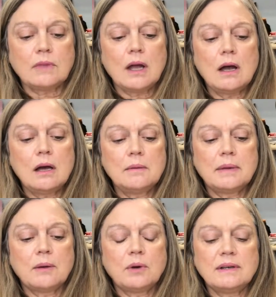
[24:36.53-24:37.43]
I
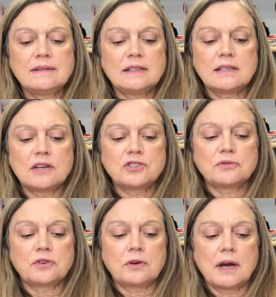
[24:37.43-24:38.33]
want to say Touch
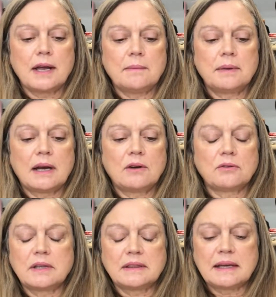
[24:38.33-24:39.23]
of Gray, but I
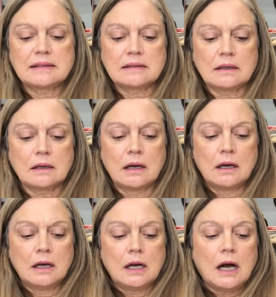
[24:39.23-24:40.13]
don't think that's it.
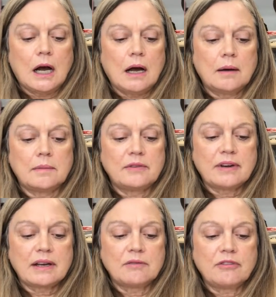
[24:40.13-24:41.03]
If
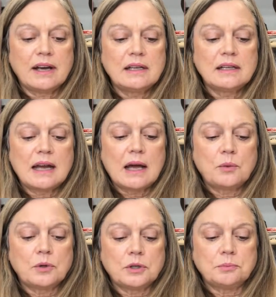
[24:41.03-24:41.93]
I can find it, I
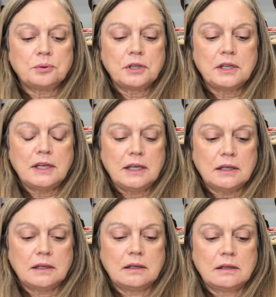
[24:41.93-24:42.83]
will put it
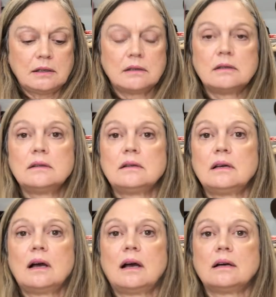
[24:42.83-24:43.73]
in
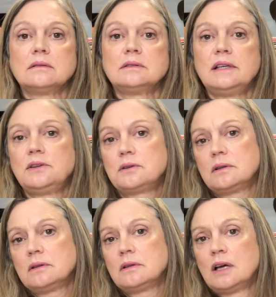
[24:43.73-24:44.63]

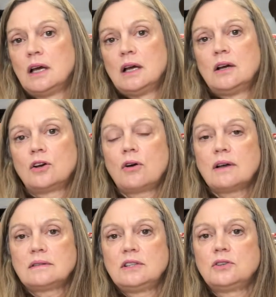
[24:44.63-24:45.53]
either
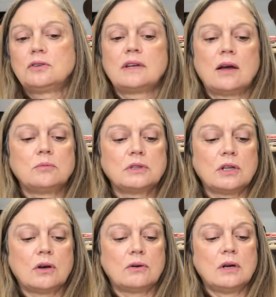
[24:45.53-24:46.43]
crossed here or down
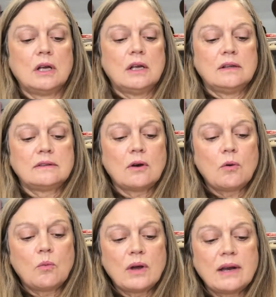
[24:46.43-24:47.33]
below. So
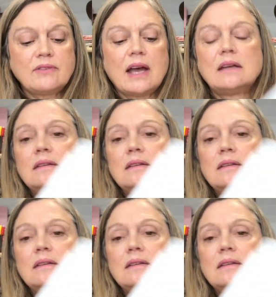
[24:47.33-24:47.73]
what I've gotten